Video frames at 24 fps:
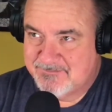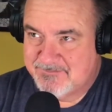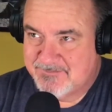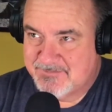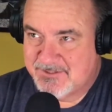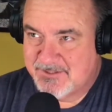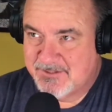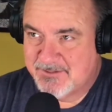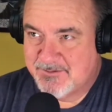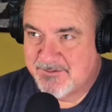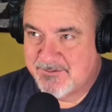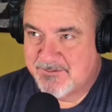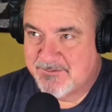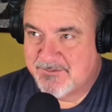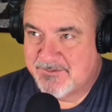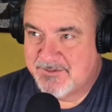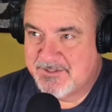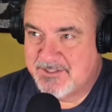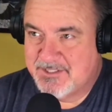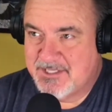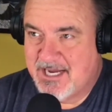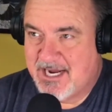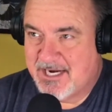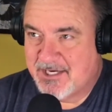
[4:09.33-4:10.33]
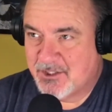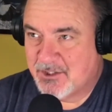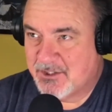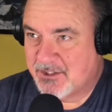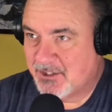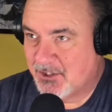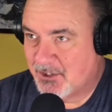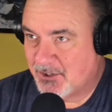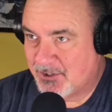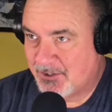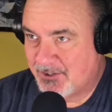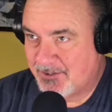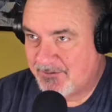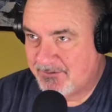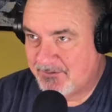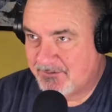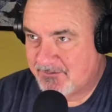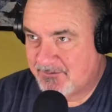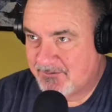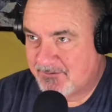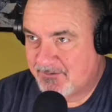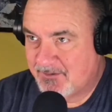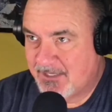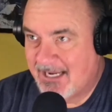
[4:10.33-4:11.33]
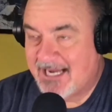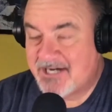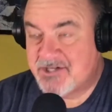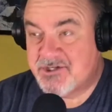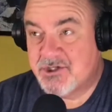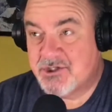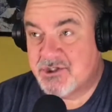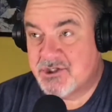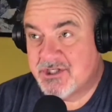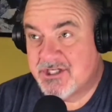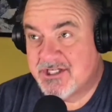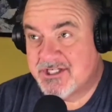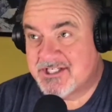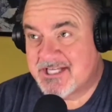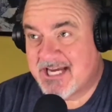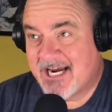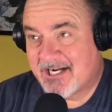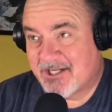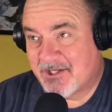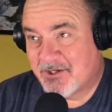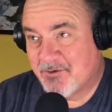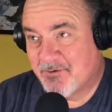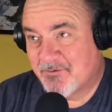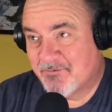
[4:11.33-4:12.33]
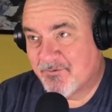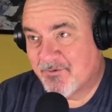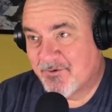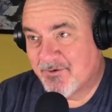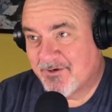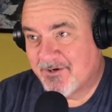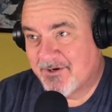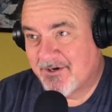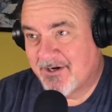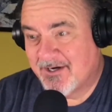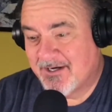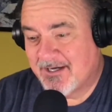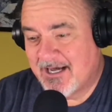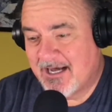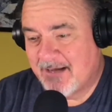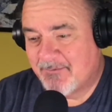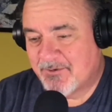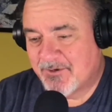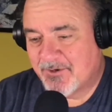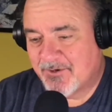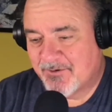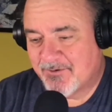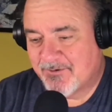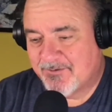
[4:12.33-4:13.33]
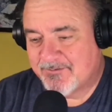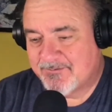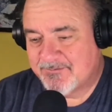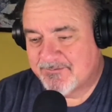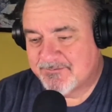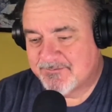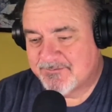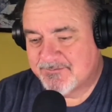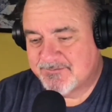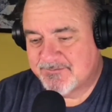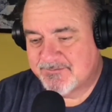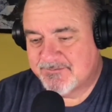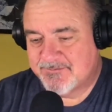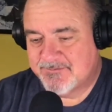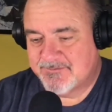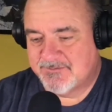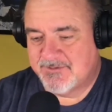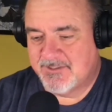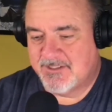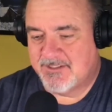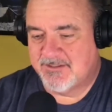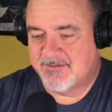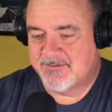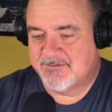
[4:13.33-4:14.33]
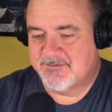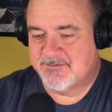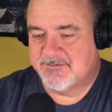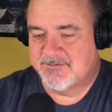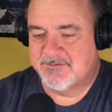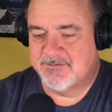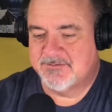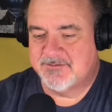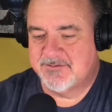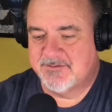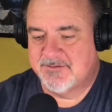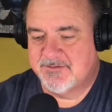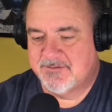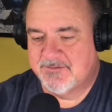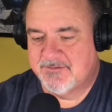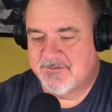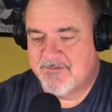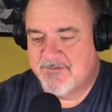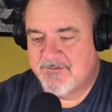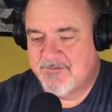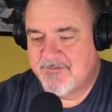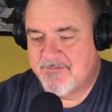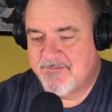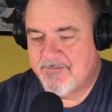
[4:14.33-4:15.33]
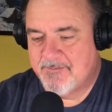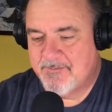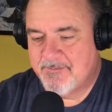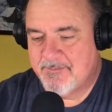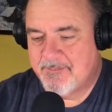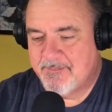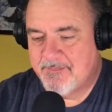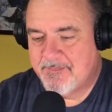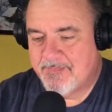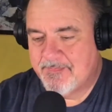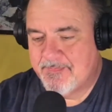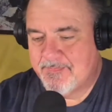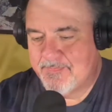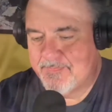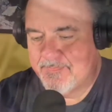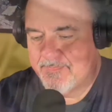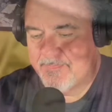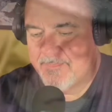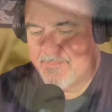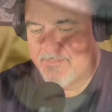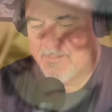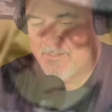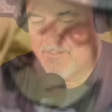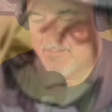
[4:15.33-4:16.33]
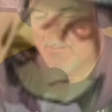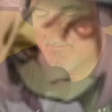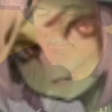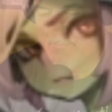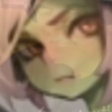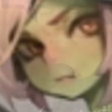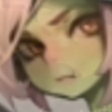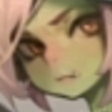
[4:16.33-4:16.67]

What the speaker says: So not a good looker. Actually, she is kind of cute for a goblin girl. Yeah. The picture I think does her justice.